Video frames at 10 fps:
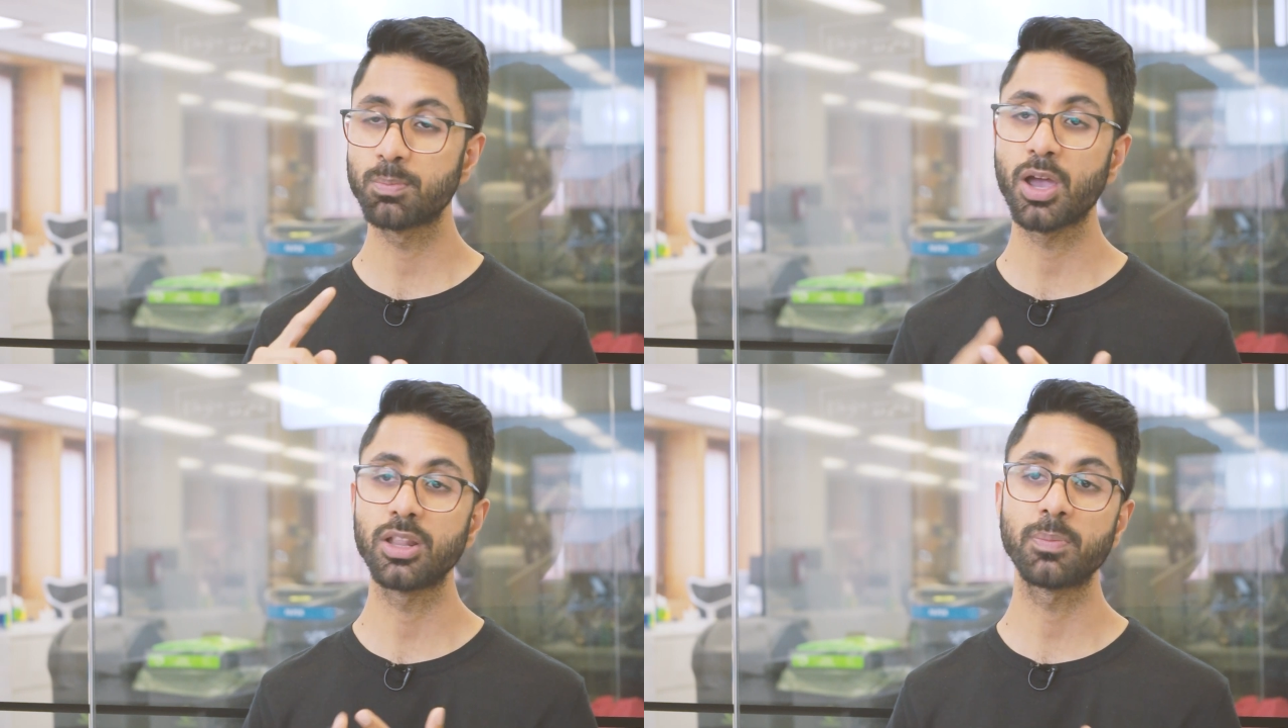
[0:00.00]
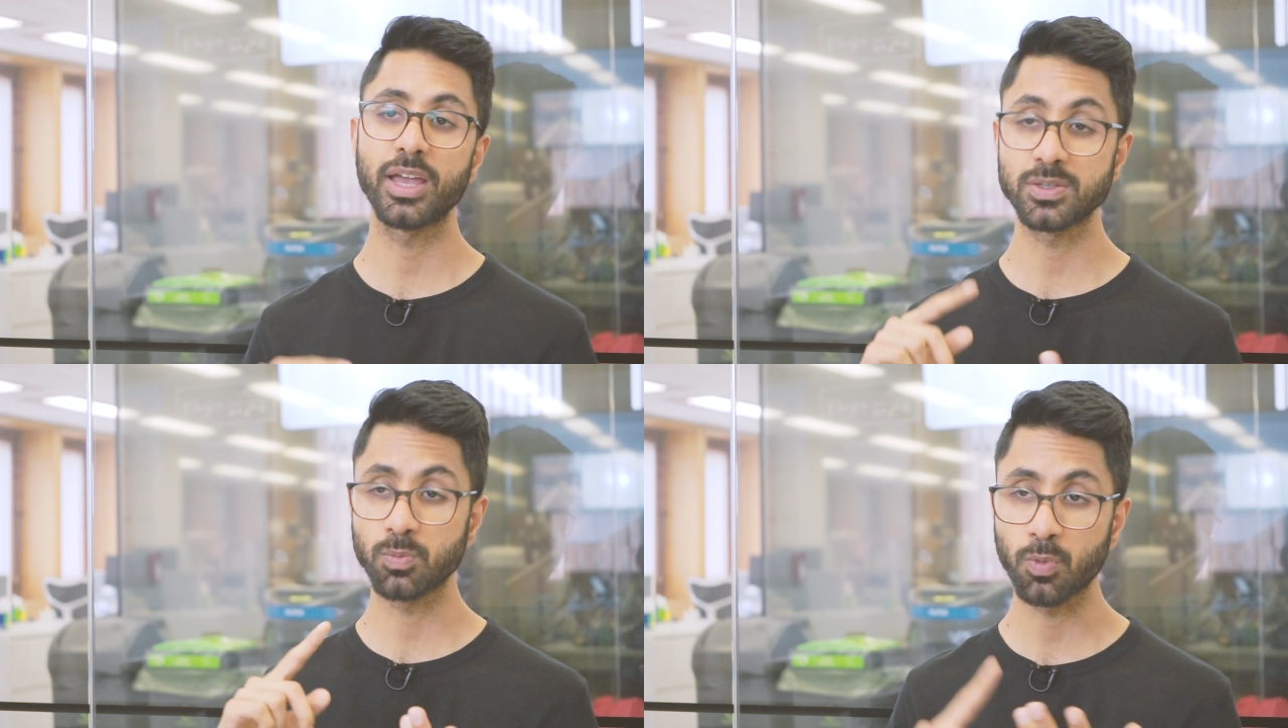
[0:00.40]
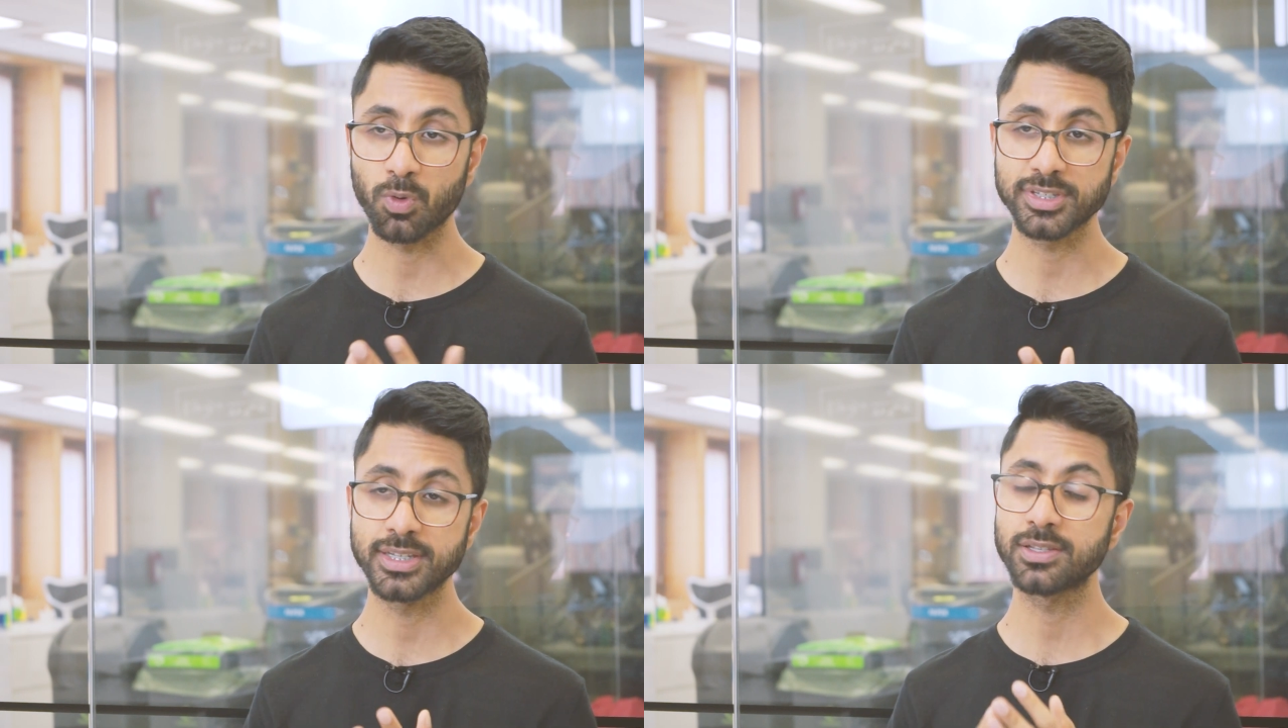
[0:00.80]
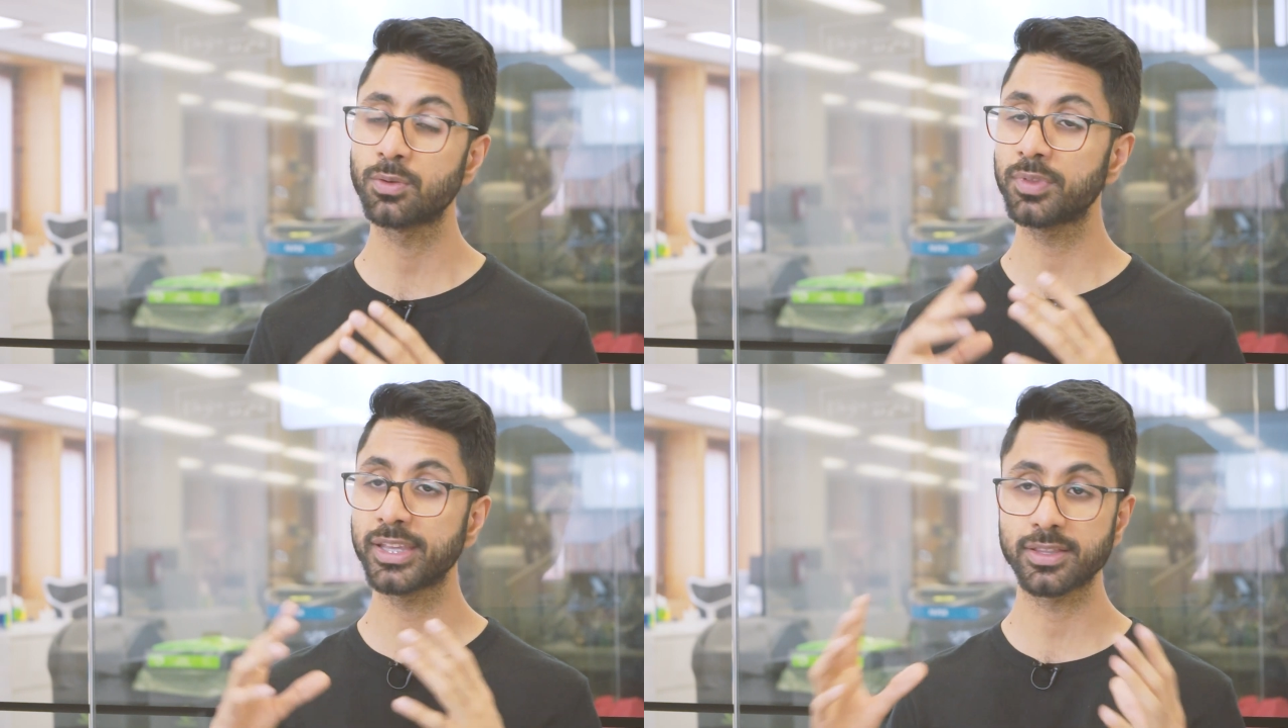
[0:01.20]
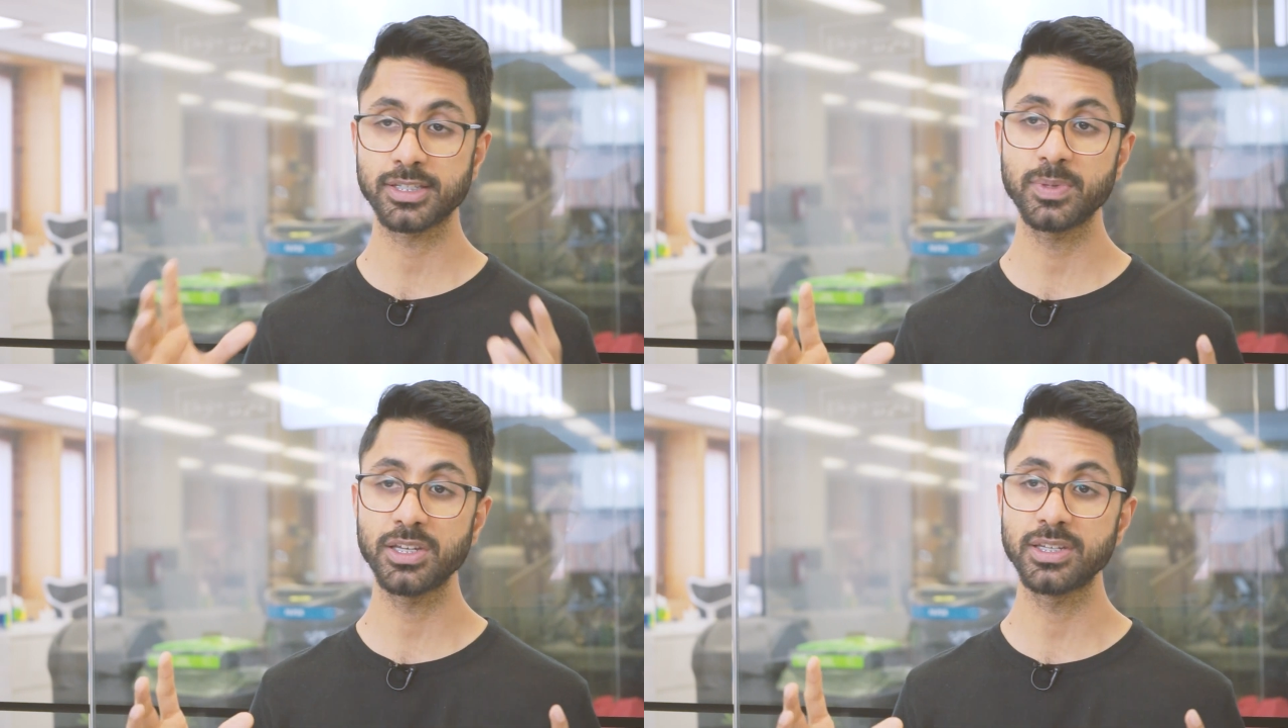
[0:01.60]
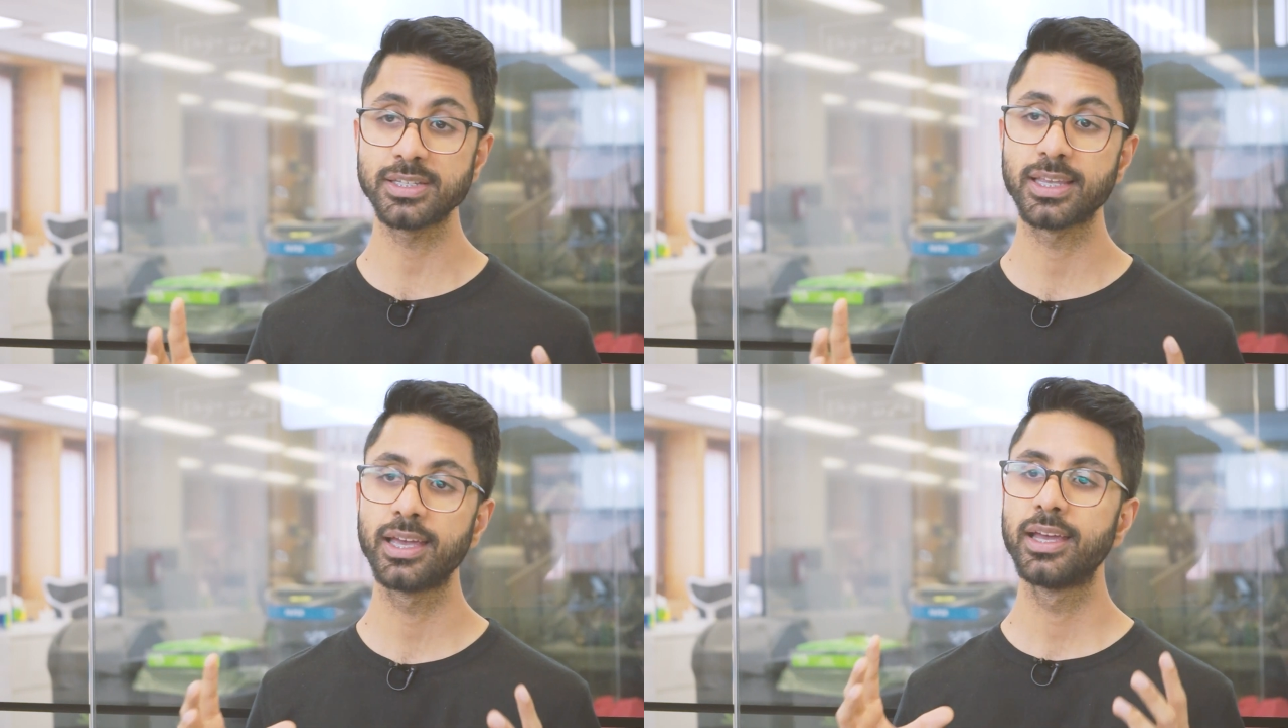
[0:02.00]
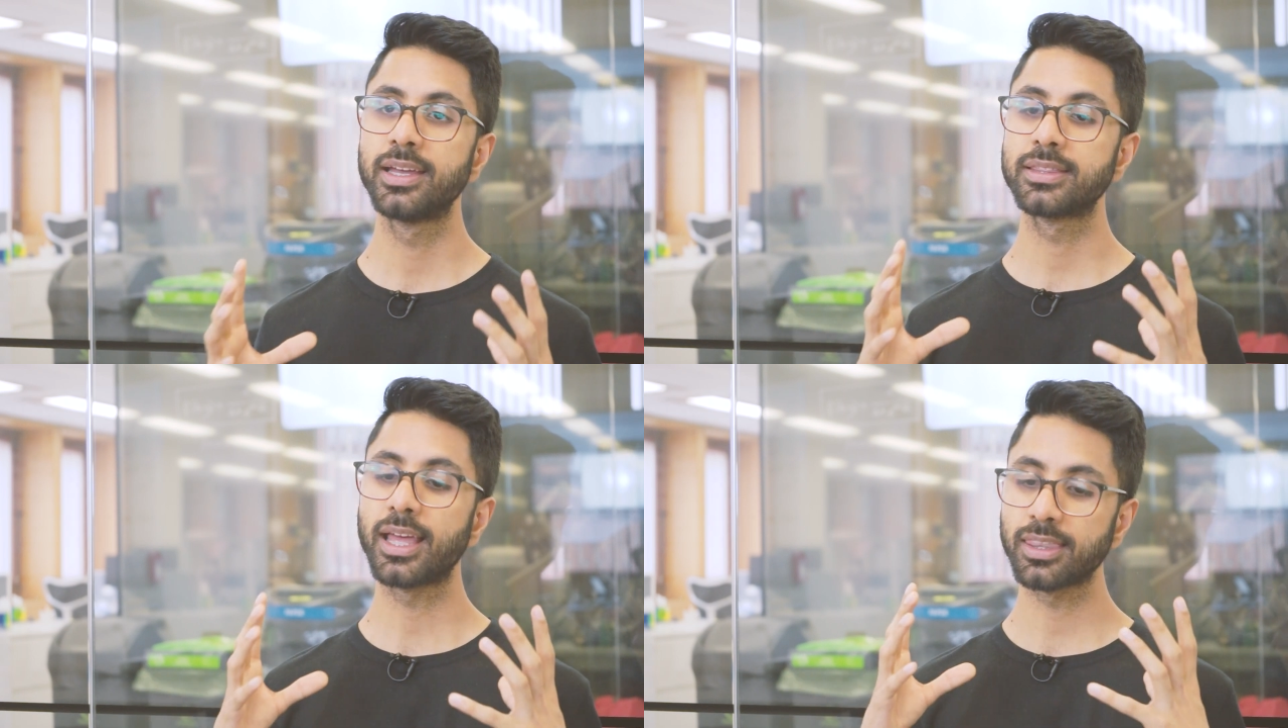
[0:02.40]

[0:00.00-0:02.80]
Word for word: polar bears, walruses, and all the other species that